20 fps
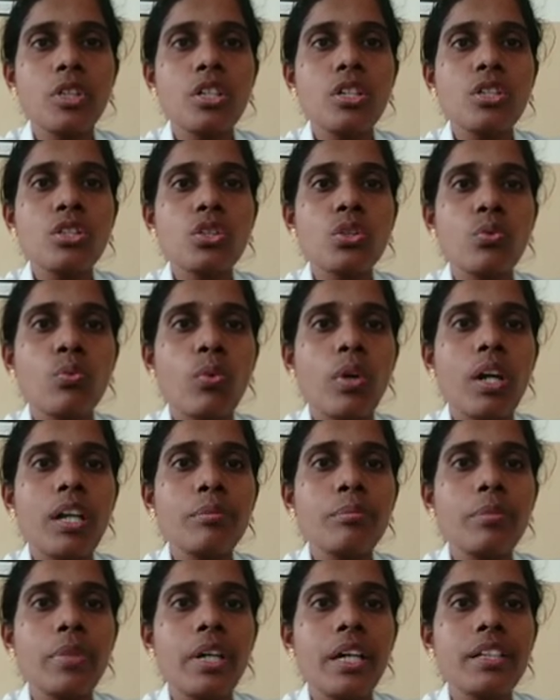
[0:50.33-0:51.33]
So one
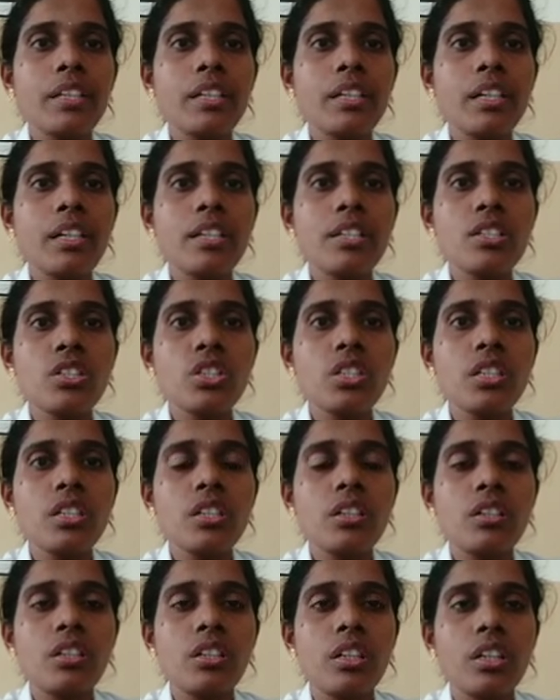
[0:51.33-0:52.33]
binding energy
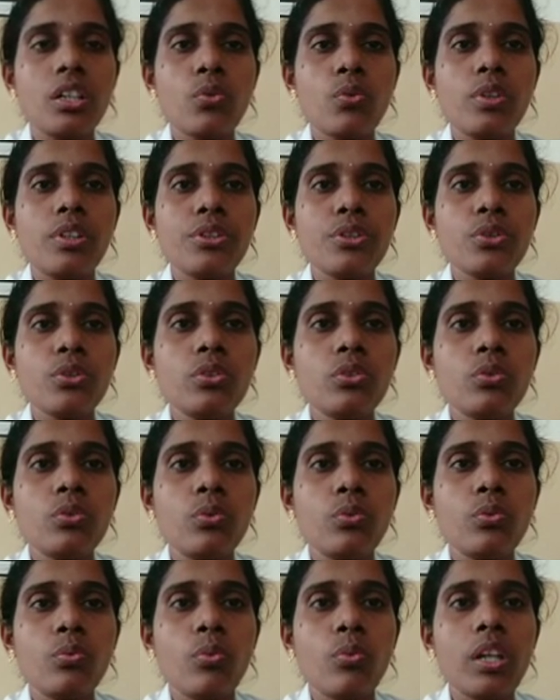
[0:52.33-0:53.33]
equal to
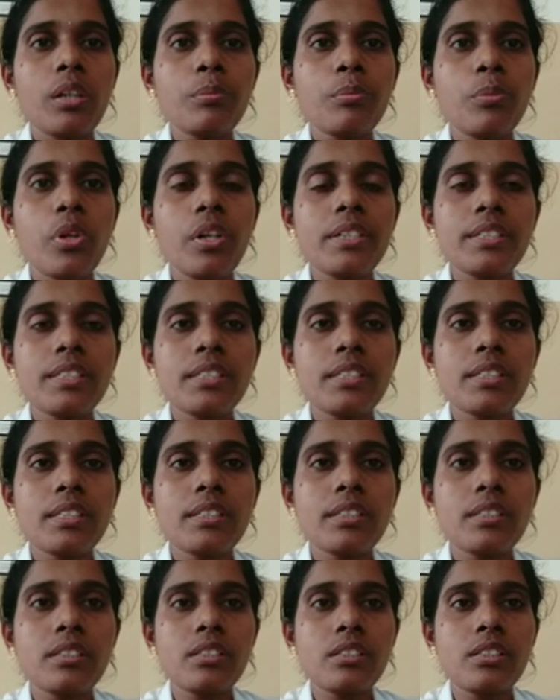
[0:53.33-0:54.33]

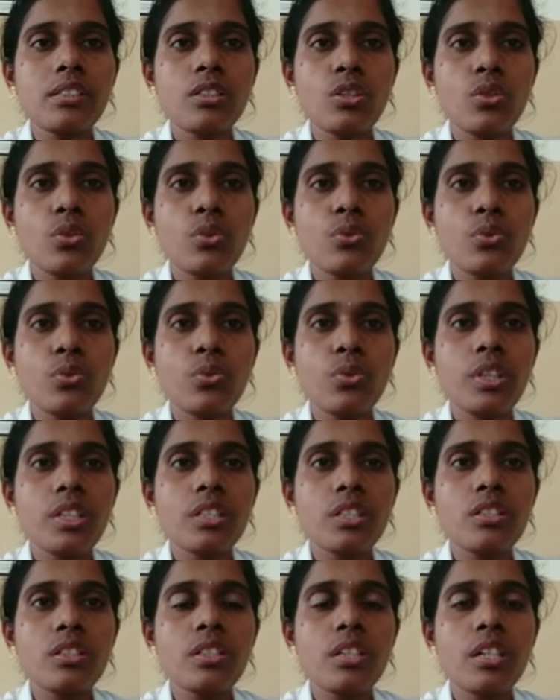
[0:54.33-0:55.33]
1.602
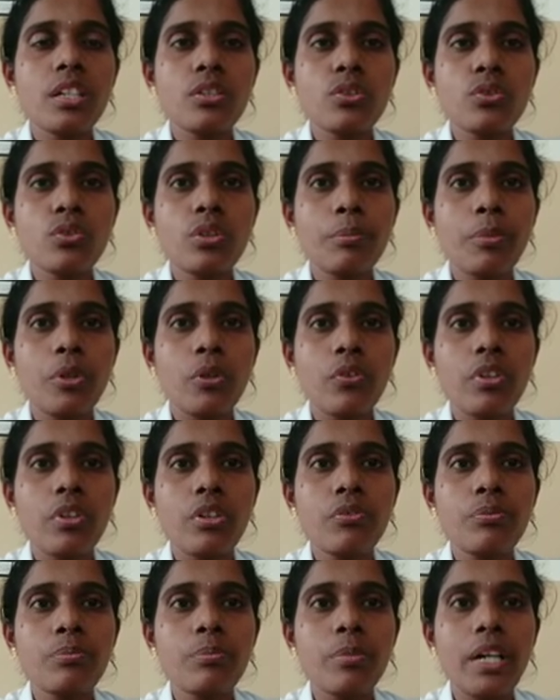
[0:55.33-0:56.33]
into 10 to the power
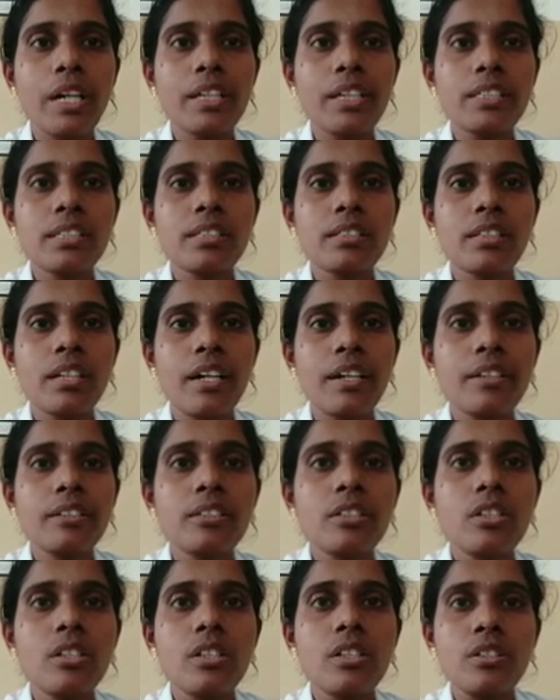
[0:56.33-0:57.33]
of minus 9
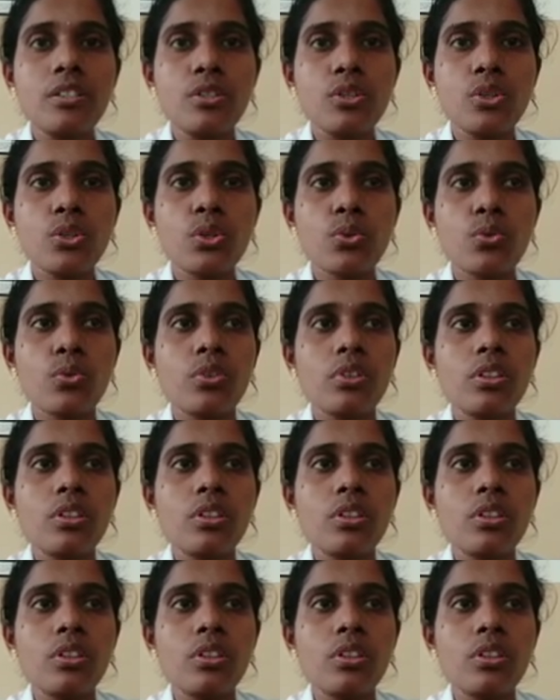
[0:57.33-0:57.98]
joule.